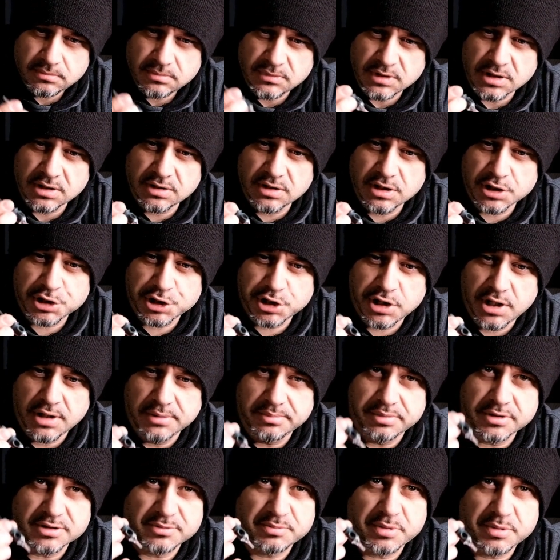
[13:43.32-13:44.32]
The shape
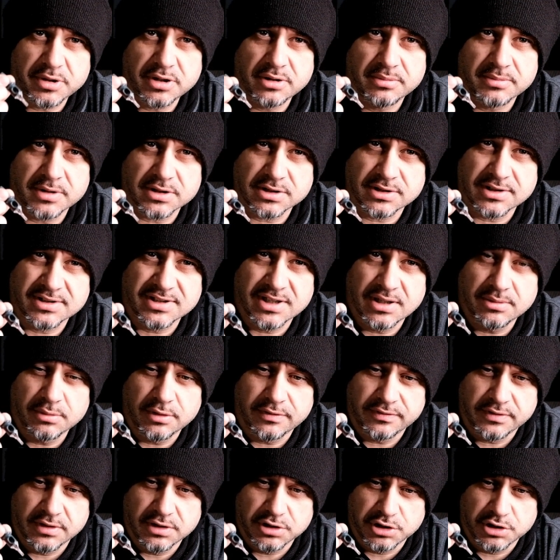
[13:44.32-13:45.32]
is pretty much the same
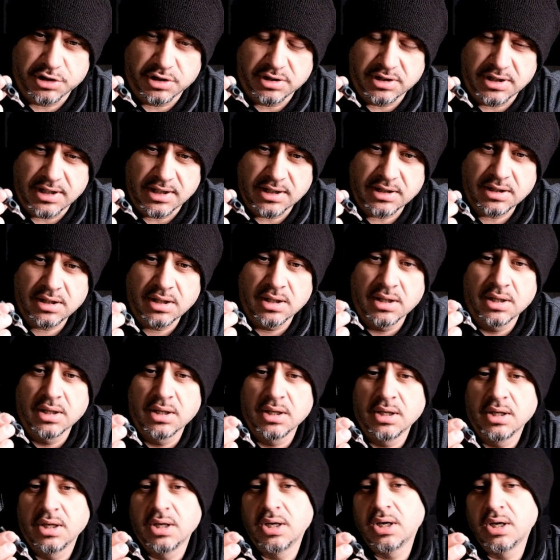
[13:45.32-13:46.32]
of the Cheyenne.
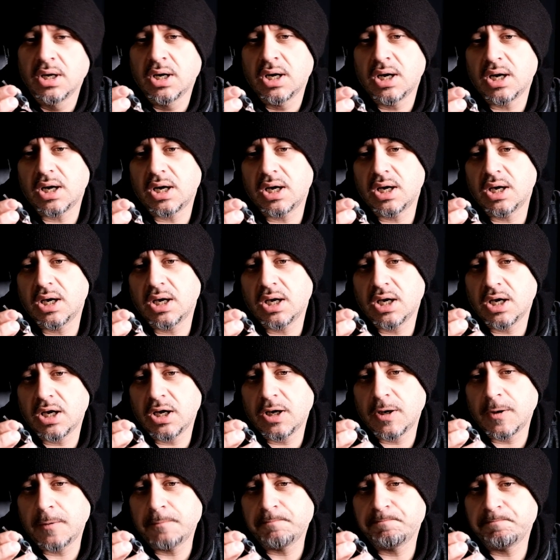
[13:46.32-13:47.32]

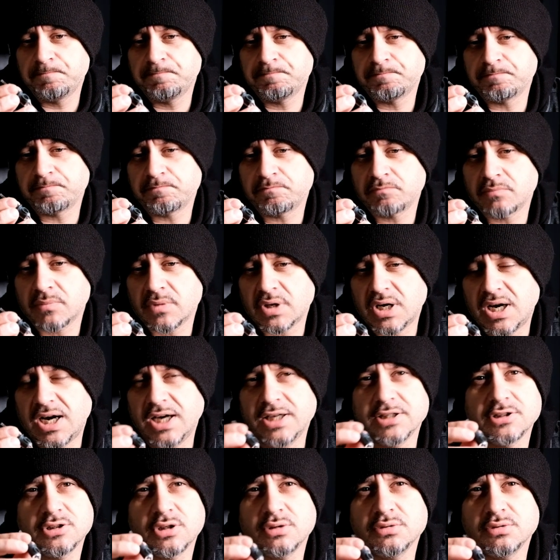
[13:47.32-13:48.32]
I
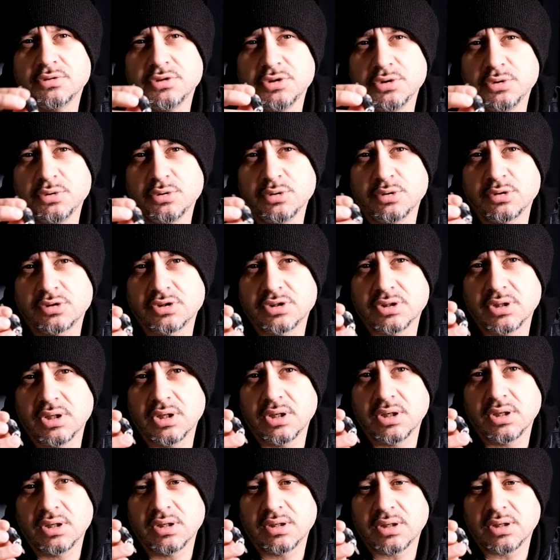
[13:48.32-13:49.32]
don't use
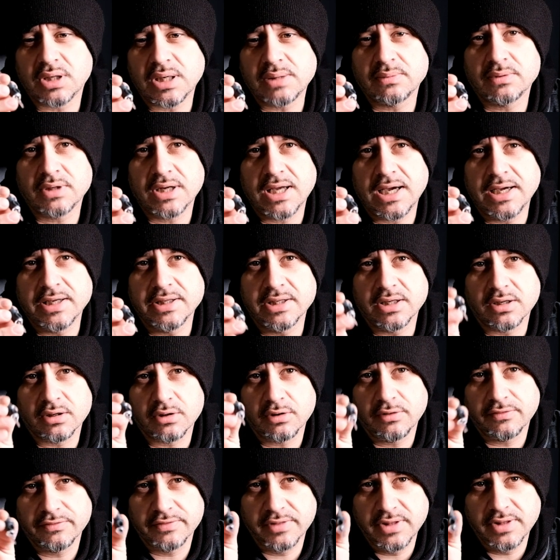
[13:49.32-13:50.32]
a round liner
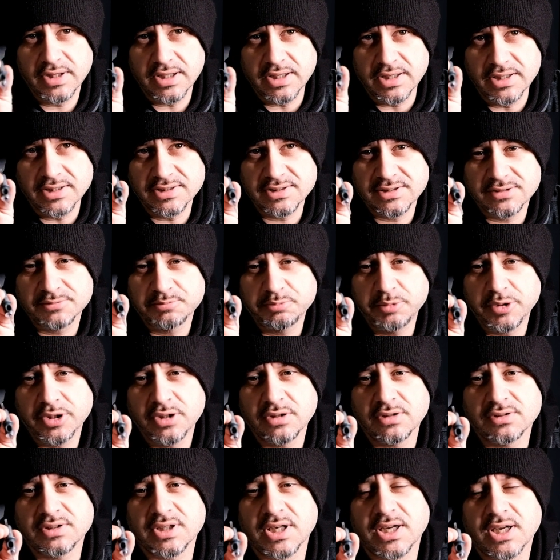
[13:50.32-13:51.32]
of this
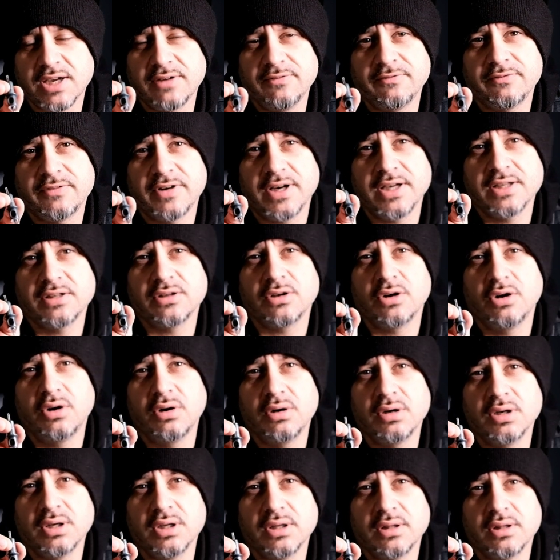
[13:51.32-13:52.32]
because I can find
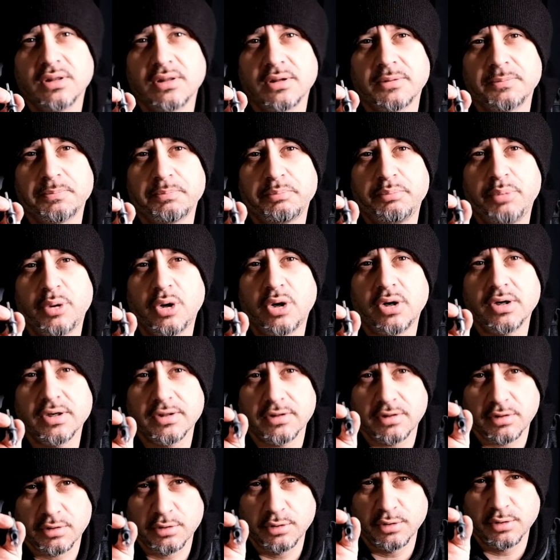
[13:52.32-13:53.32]
only the
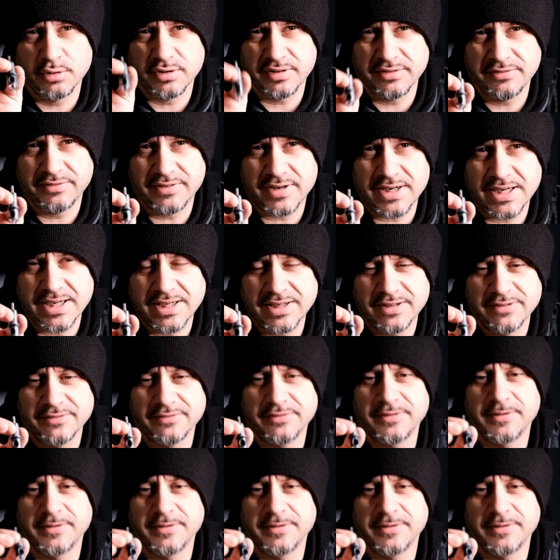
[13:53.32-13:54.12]
0.35